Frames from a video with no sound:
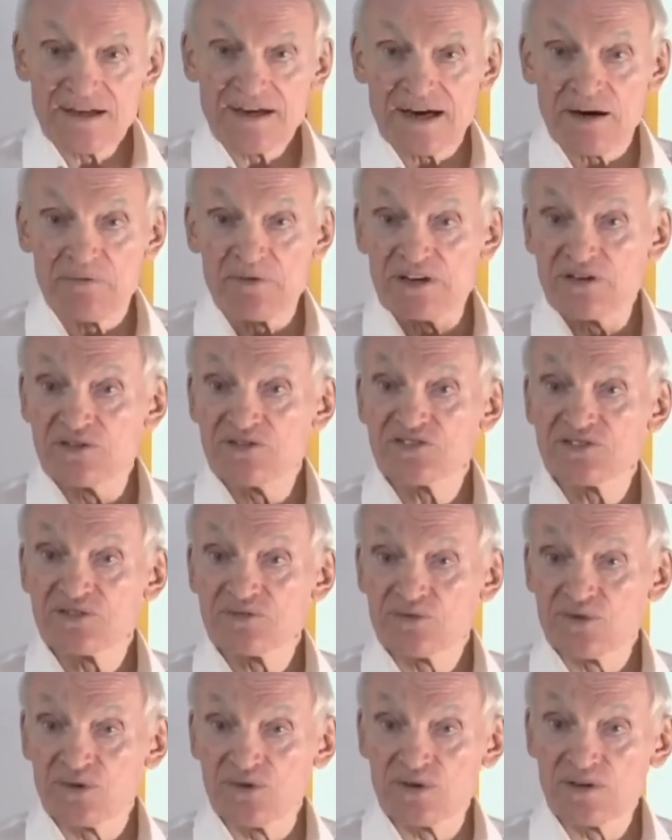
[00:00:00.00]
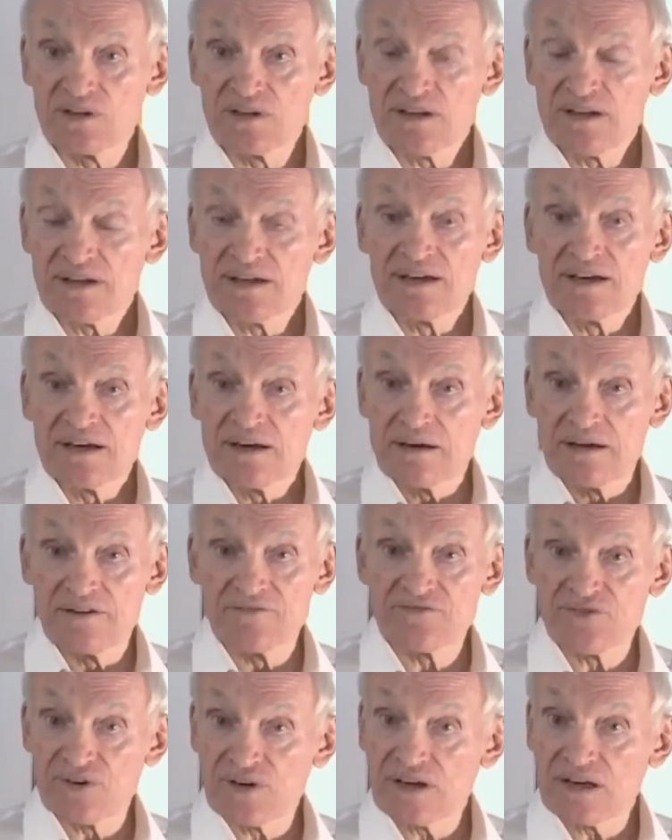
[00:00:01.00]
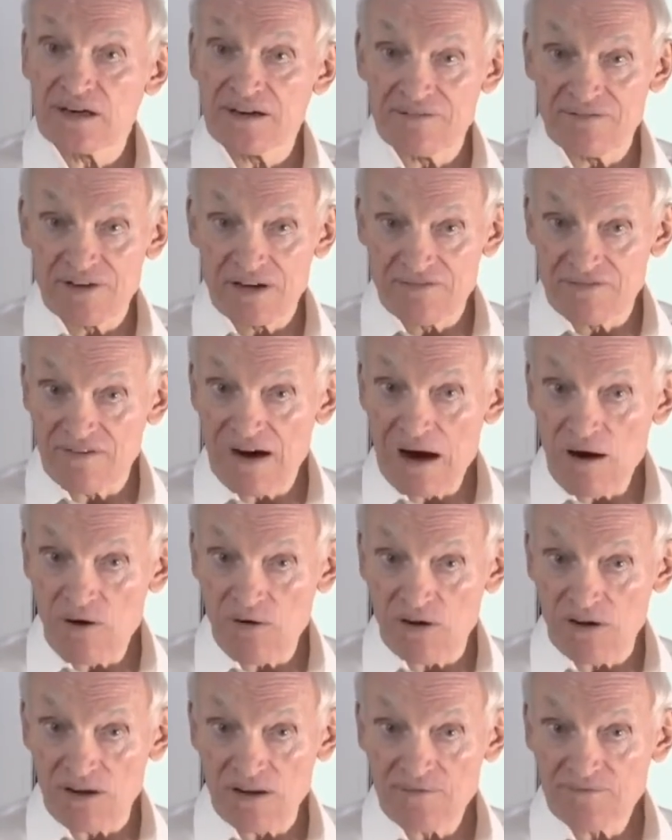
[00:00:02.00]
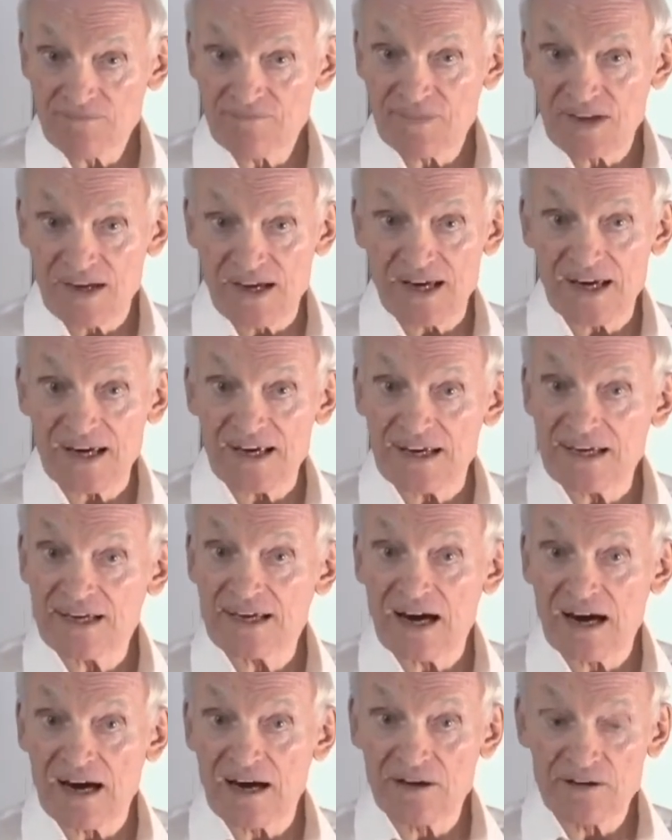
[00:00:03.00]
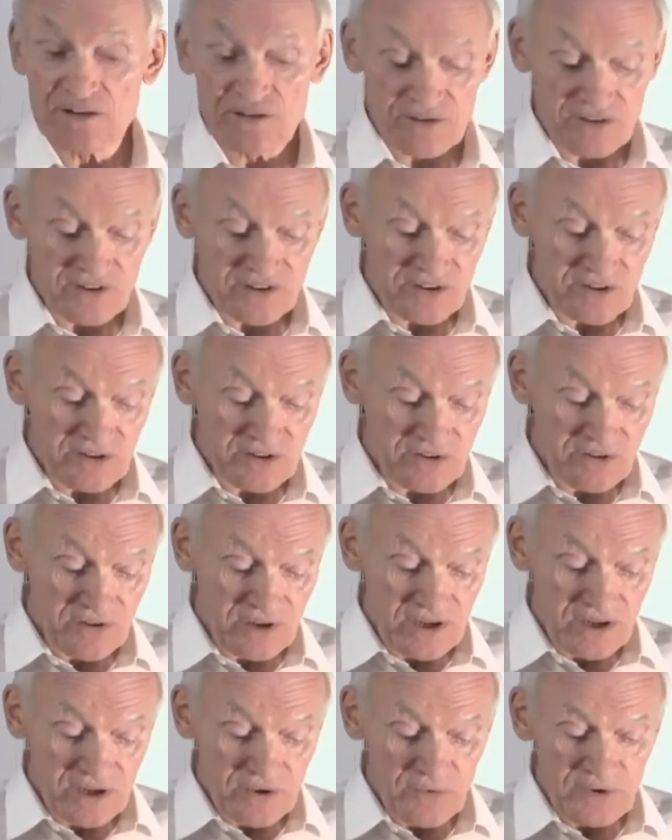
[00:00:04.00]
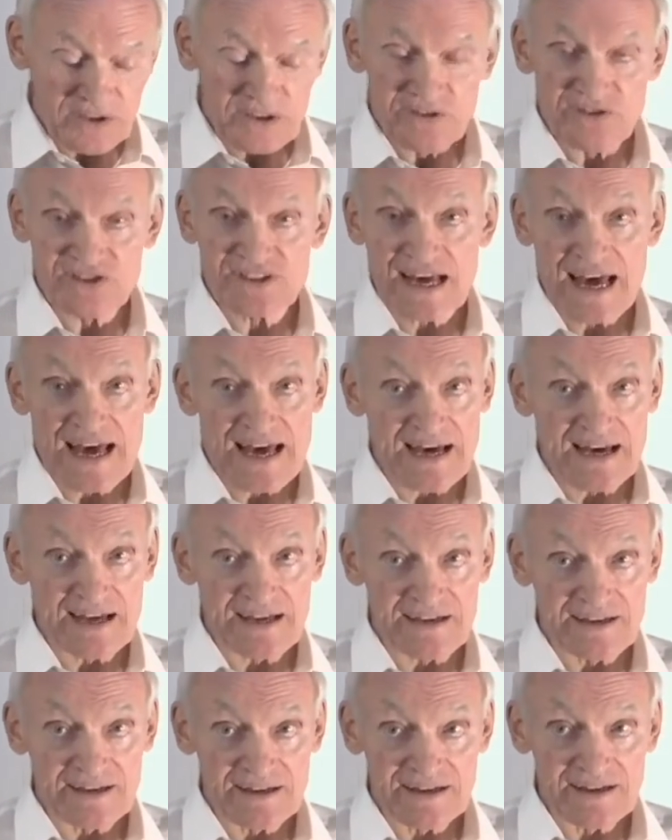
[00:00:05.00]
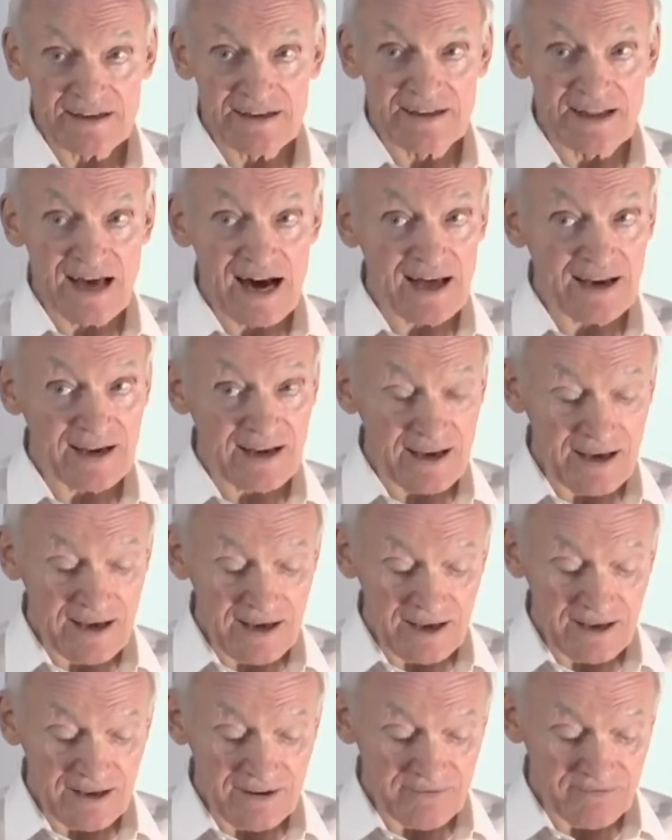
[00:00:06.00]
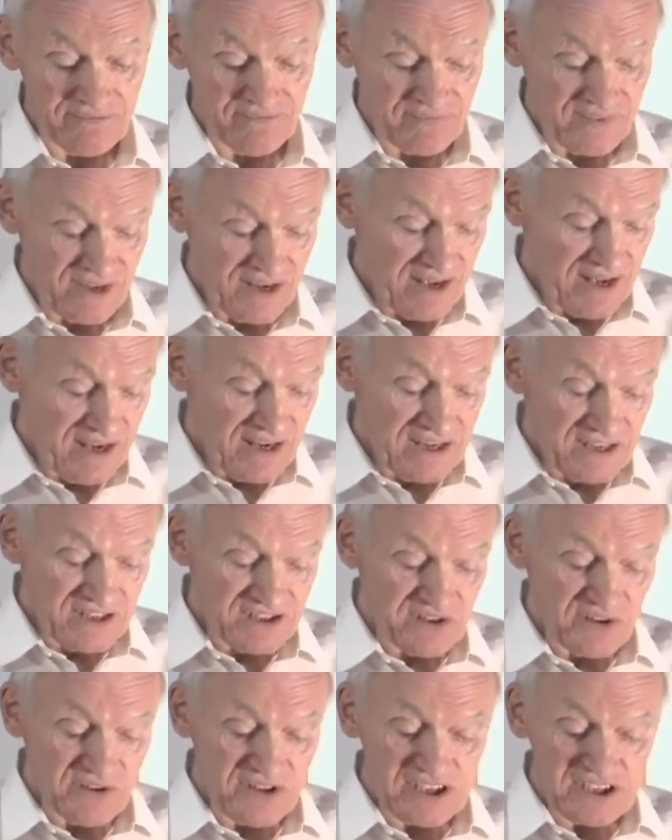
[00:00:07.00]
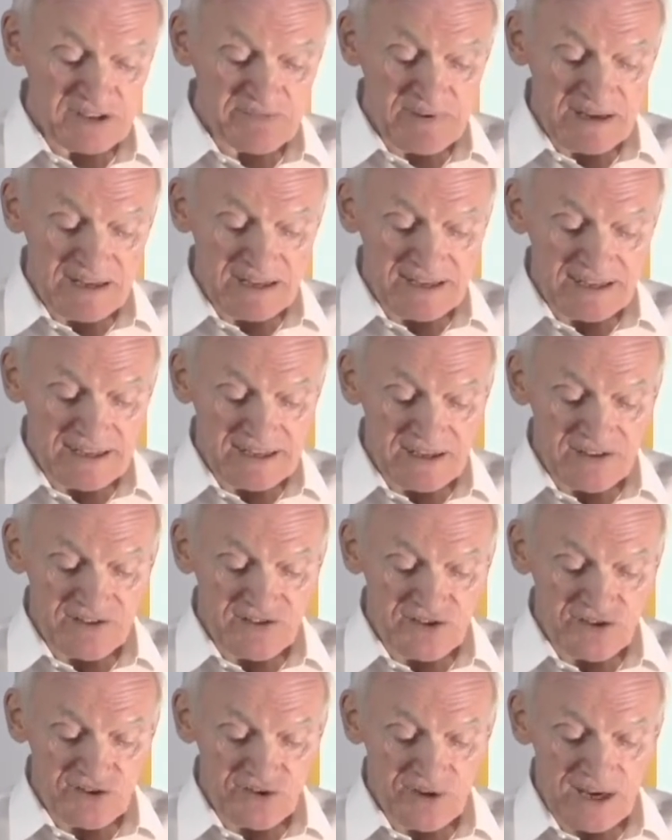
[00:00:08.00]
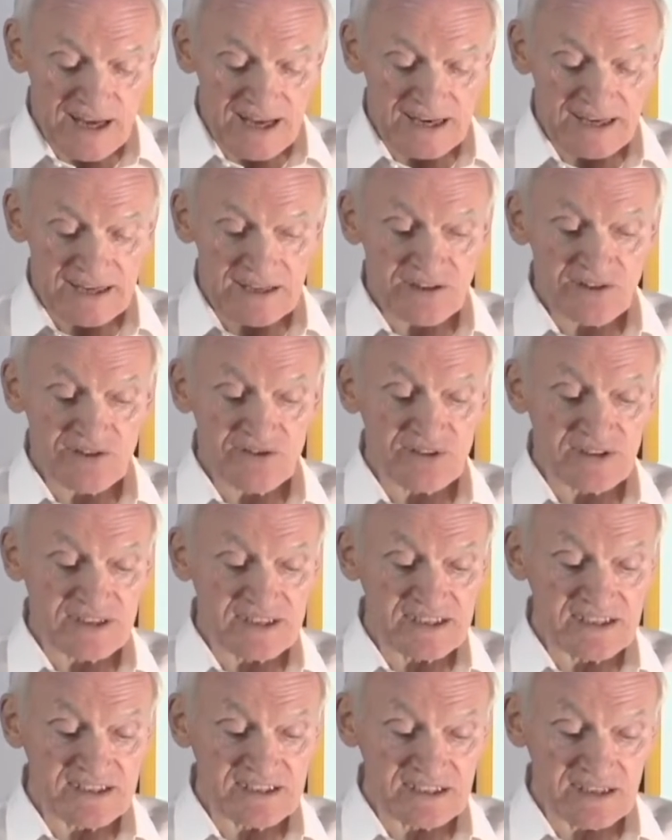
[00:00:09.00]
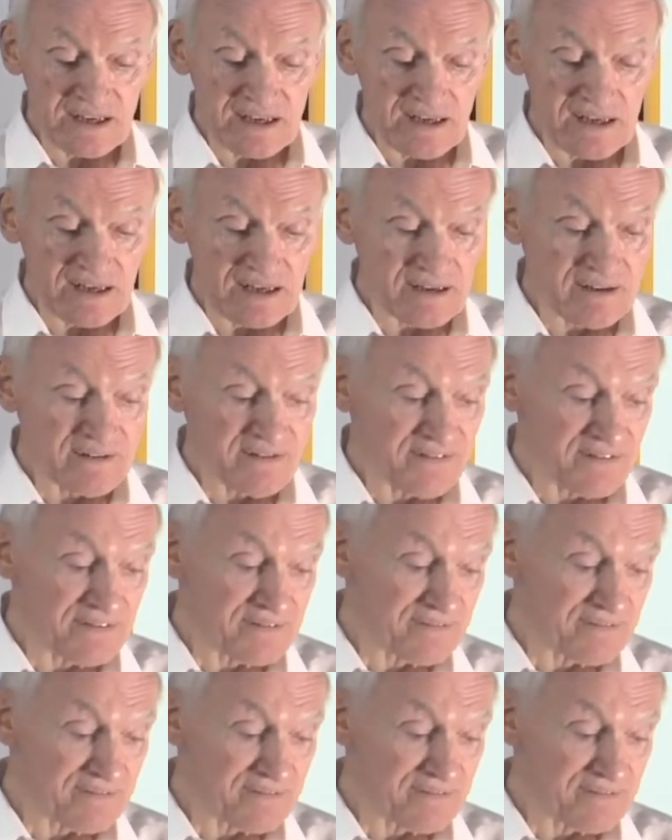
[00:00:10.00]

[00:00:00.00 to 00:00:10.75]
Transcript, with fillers: and we use the rule in front of a vowel, a, e, i, or u, we use an, not a. So this may lead to an increase of